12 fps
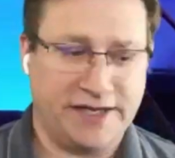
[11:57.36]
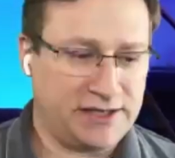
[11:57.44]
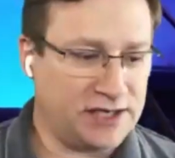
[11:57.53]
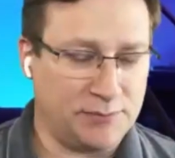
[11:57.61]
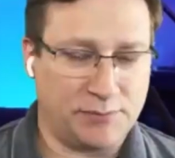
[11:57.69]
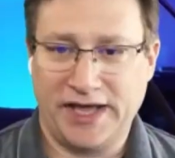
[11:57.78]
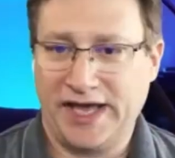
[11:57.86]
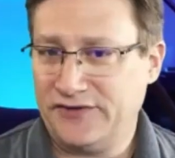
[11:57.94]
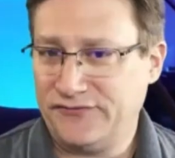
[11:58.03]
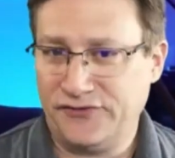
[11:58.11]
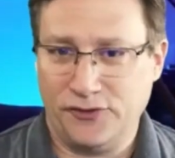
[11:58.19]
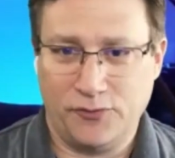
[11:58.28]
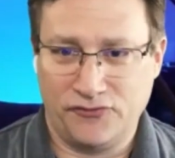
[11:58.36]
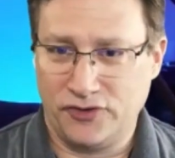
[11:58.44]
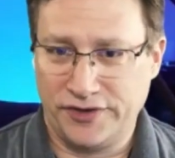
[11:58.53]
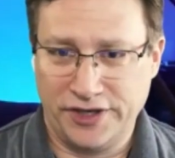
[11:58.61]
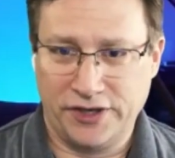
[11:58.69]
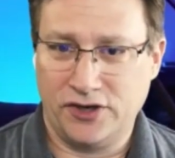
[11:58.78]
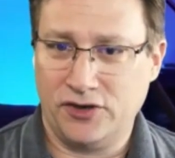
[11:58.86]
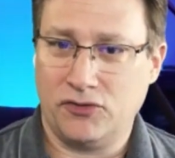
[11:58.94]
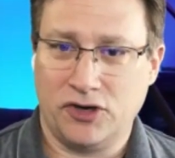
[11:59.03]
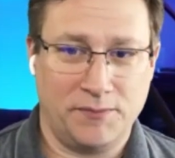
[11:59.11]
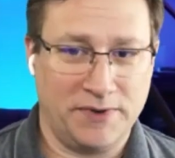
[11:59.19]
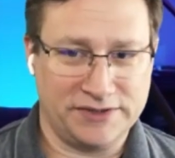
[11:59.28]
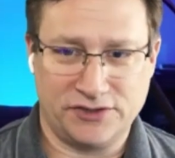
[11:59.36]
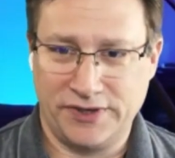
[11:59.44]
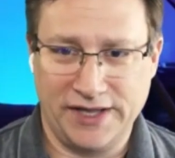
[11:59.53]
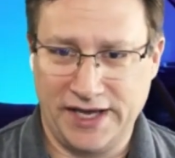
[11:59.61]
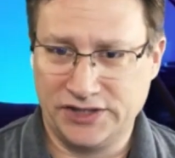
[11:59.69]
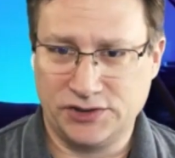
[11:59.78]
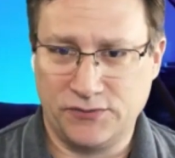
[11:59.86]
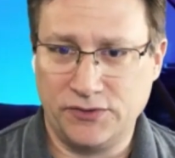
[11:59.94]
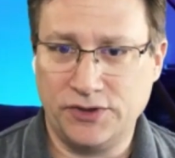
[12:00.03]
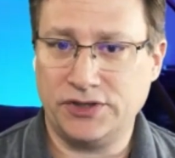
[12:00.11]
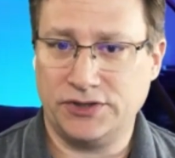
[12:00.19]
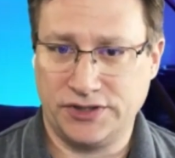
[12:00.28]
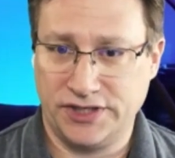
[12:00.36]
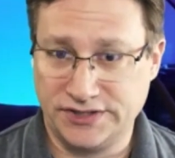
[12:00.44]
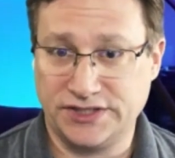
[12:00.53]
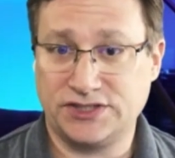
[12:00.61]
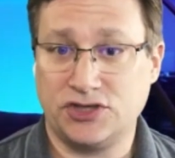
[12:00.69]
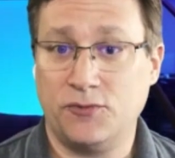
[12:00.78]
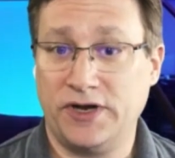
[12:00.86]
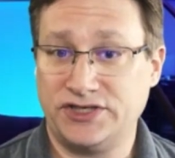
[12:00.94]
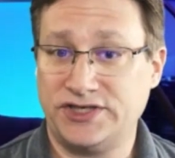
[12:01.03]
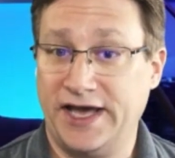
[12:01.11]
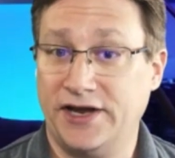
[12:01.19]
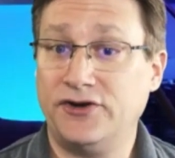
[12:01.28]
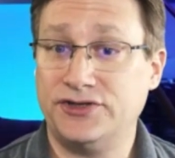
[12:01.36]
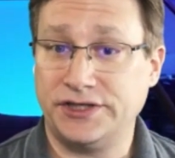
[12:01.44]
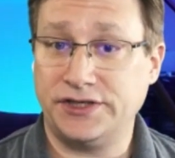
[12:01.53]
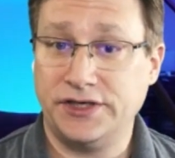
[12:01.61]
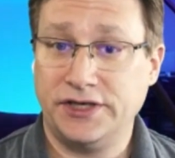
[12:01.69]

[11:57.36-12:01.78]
a couple advil before they go or a muscle relaxer just because it's so much energy